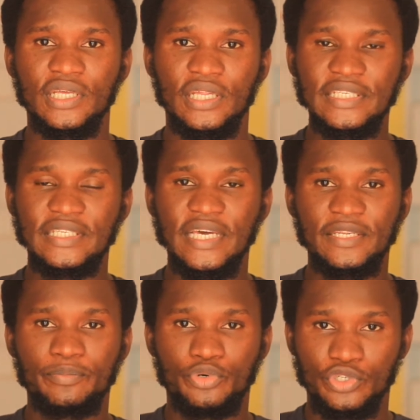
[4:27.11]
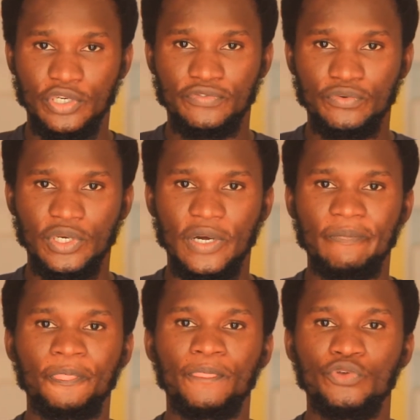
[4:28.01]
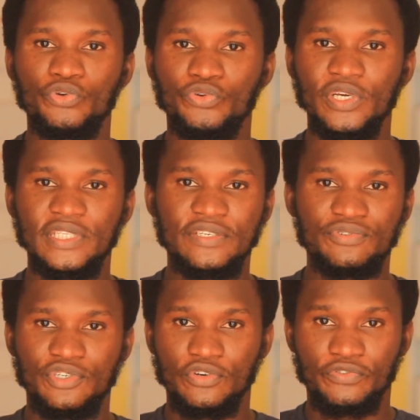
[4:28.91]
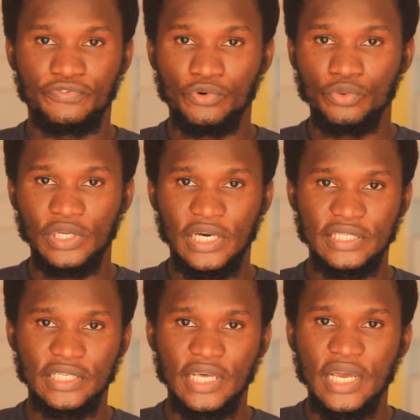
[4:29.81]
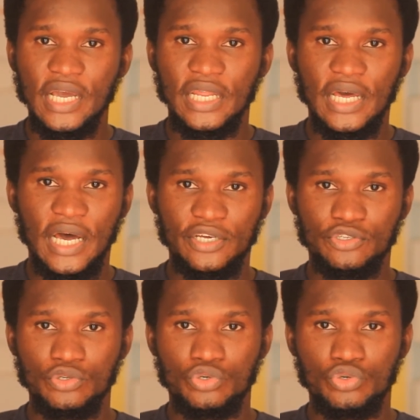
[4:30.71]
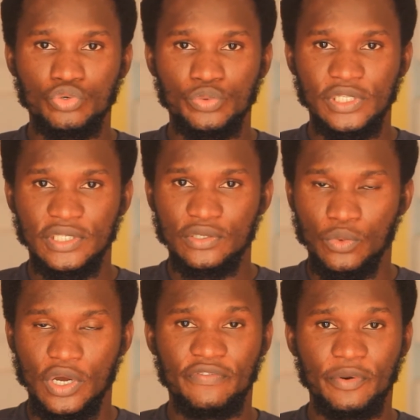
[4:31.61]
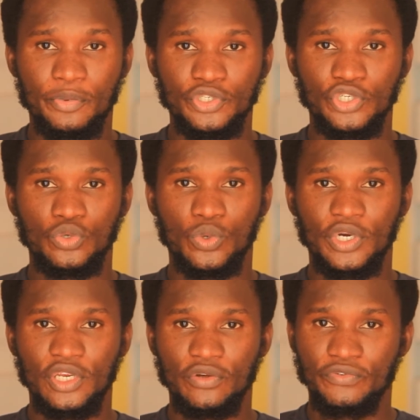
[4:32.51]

Then inside the project folder, you create a series of folders that has to do with whatever project you're working on.